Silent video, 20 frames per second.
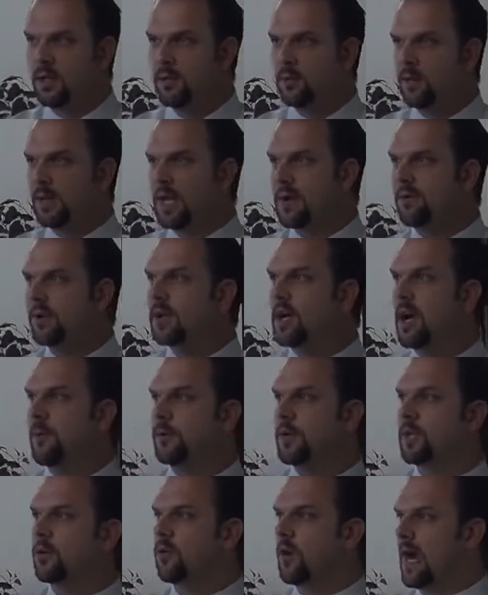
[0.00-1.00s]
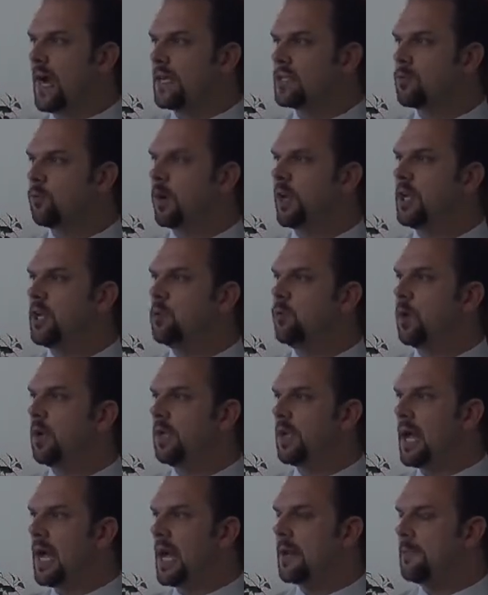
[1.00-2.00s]
You will never come to Christ where you
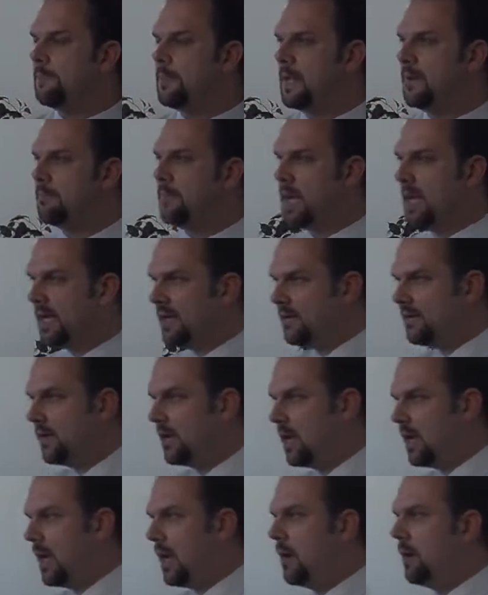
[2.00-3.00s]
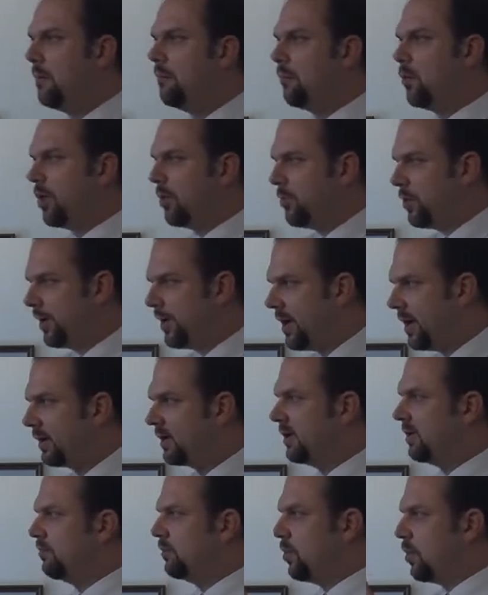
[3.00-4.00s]
will not be made more
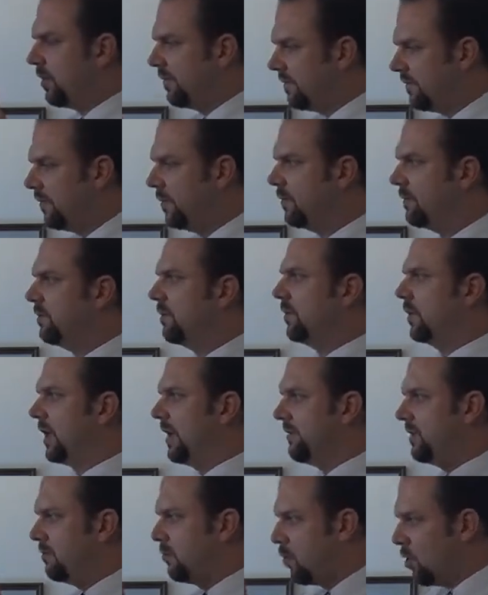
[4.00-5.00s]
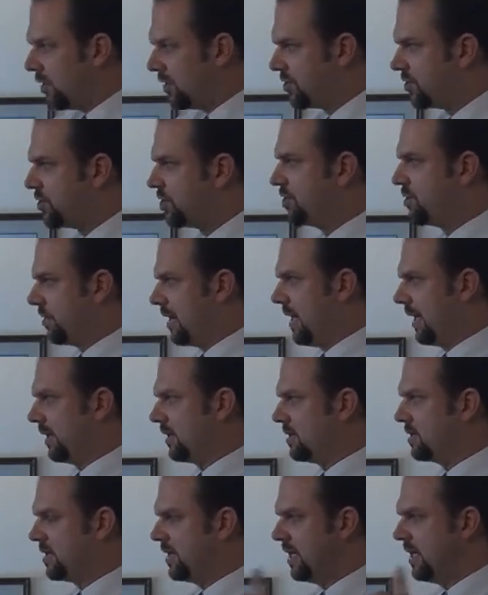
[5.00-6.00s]
productive, more fruitful, given more
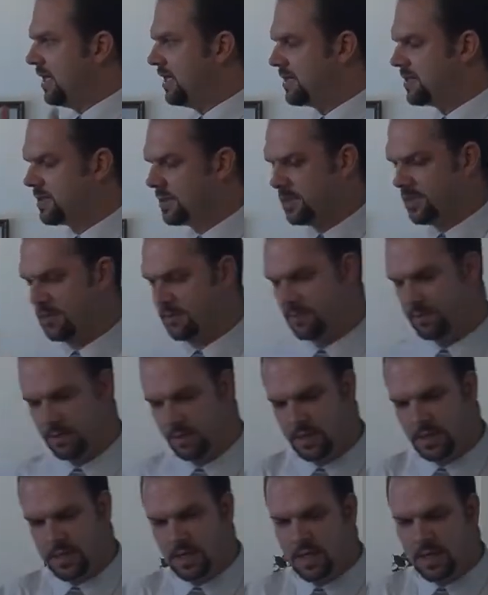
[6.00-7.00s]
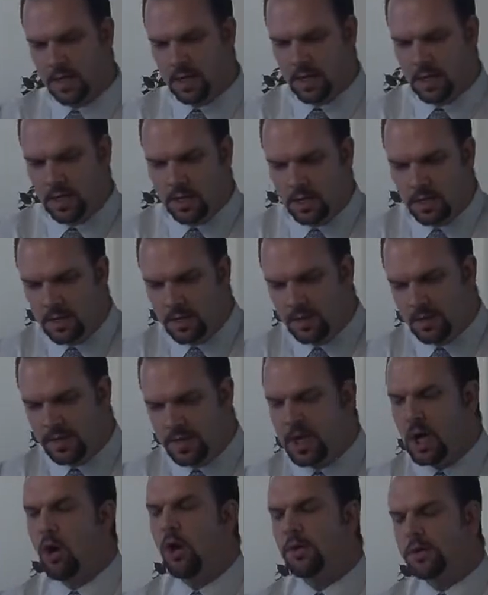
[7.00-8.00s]
strength. See,
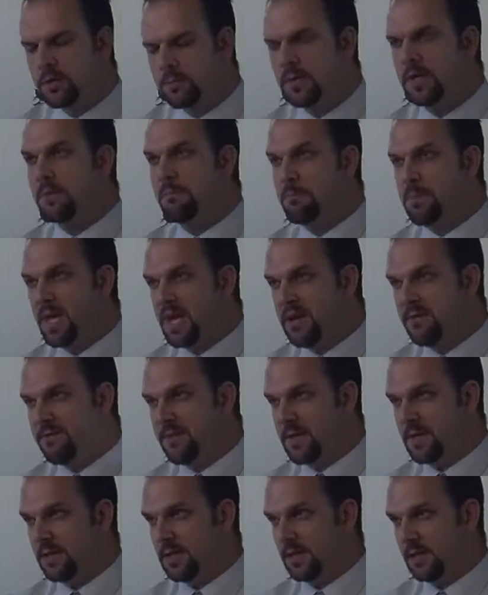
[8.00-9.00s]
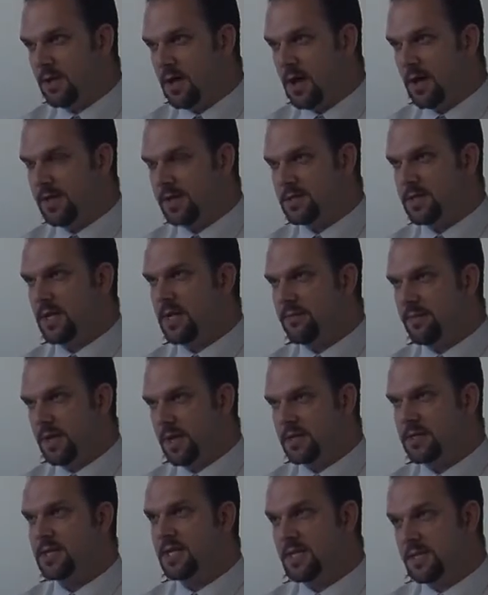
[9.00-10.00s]
the ultimate benefit that God has given
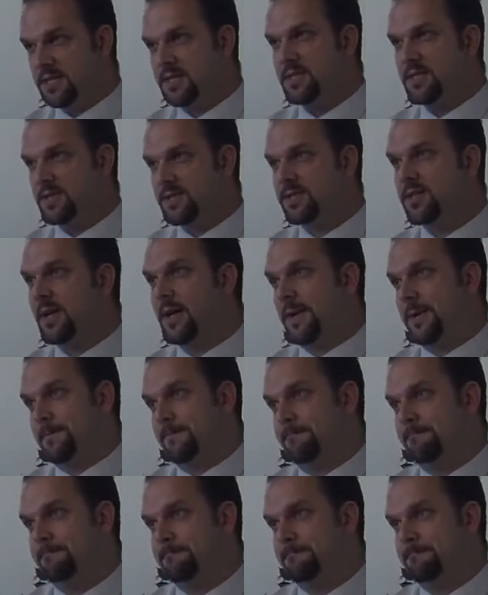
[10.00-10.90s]
us is his Son.